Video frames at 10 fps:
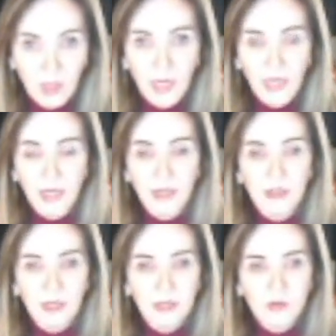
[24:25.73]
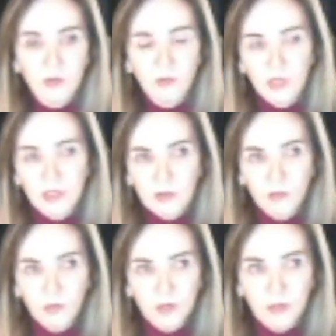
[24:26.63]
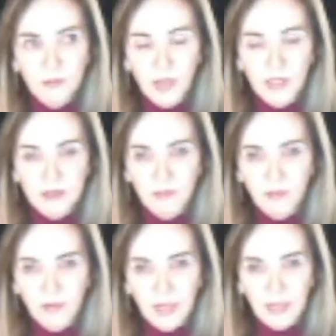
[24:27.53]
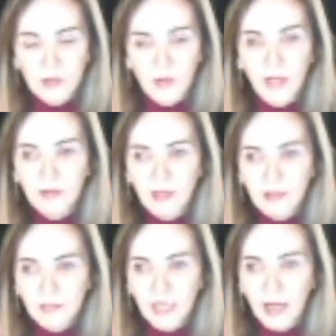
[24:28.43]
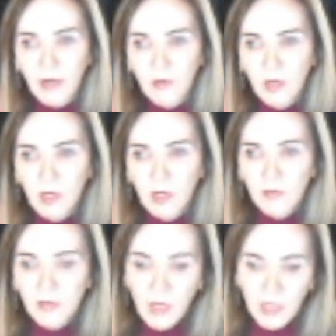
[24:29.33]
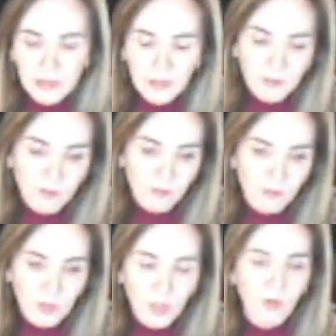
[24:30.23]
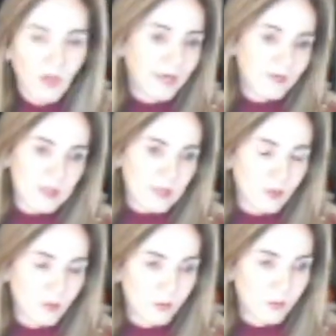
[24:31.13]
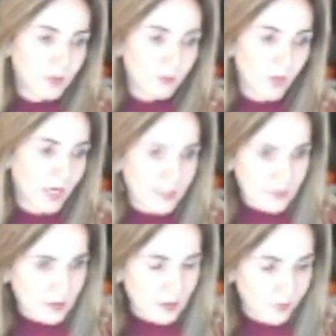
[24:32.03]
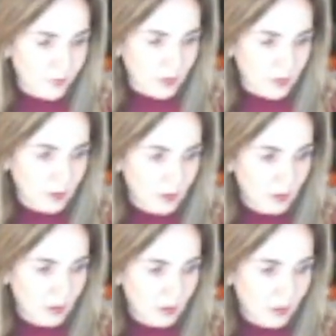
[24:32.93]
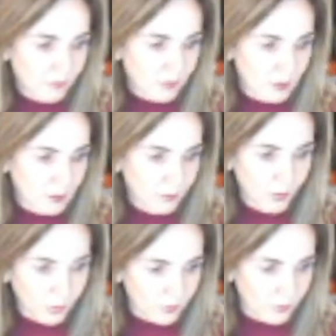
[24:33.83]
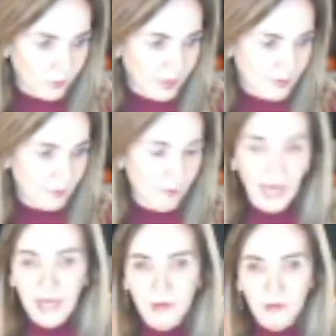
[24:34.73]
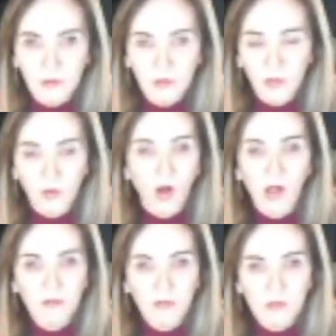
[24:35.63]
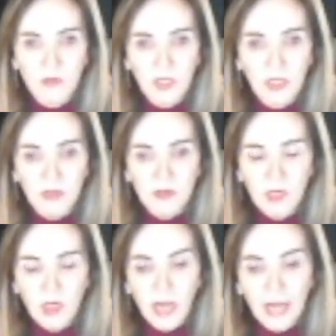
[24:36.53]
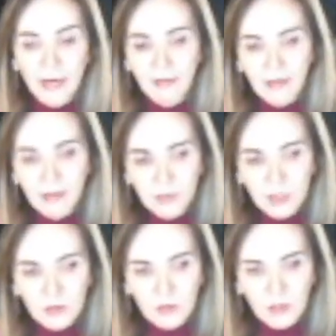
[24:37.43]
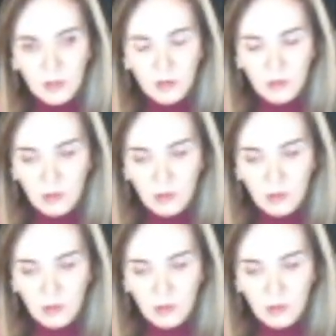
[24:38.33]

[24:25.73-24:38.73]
and it's a really positive thing. So I loved how the concept of, a lot of us say, well, why is clothing even important? Why does it matter? All of those things. And I loved hearing